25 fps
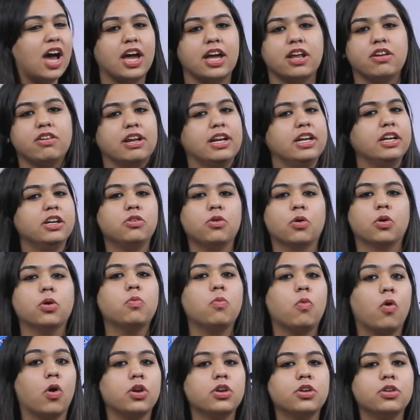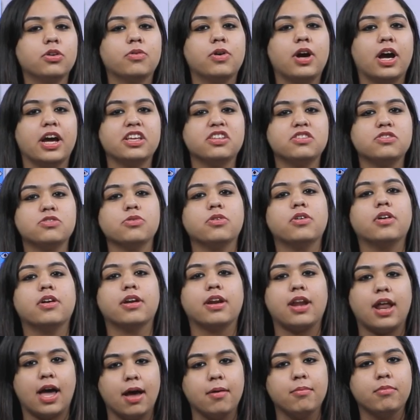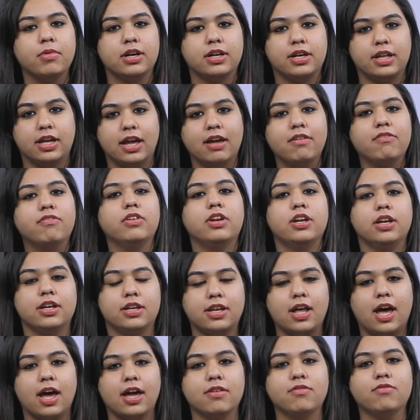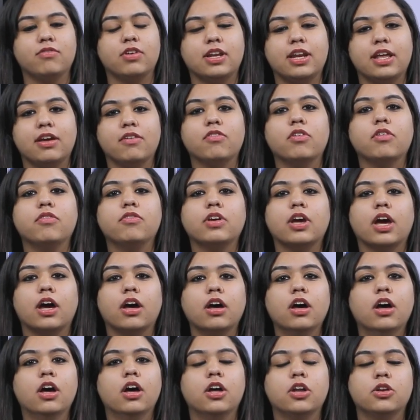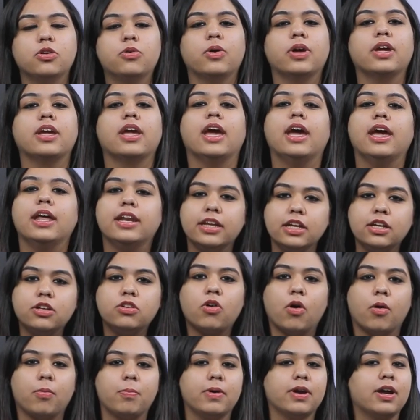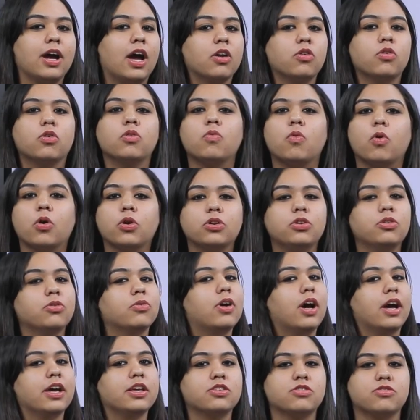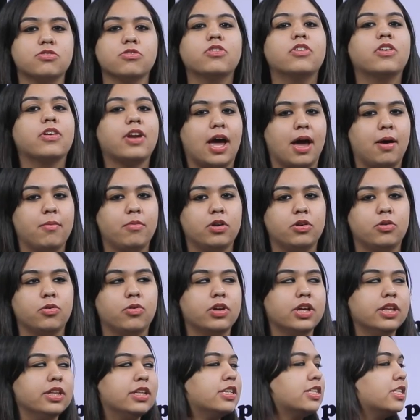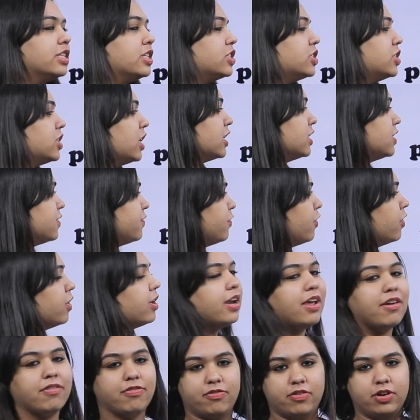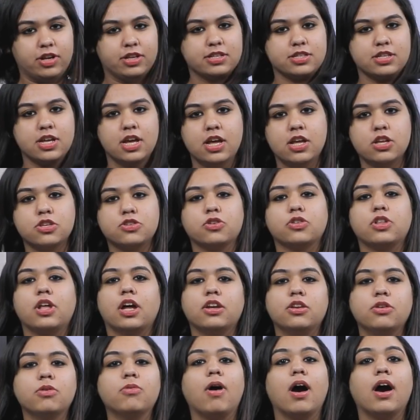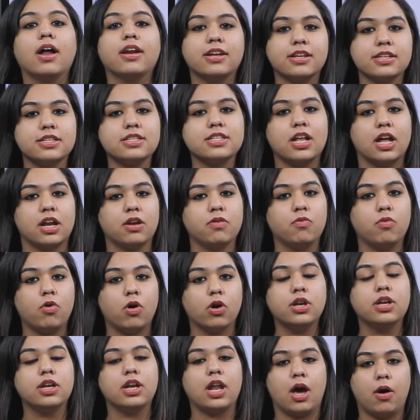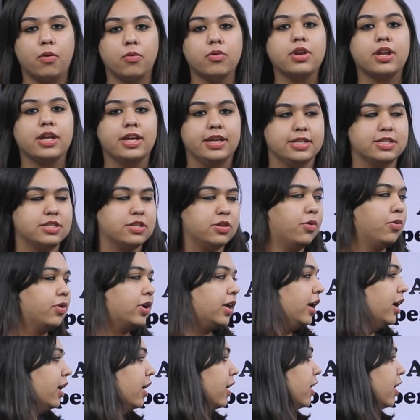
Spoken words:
I really don't want you guys to cram it every time whenever we are doing any topic. I don't want you guys to cram it. Okay, this is just for reference so that you understand what noun is. Okay,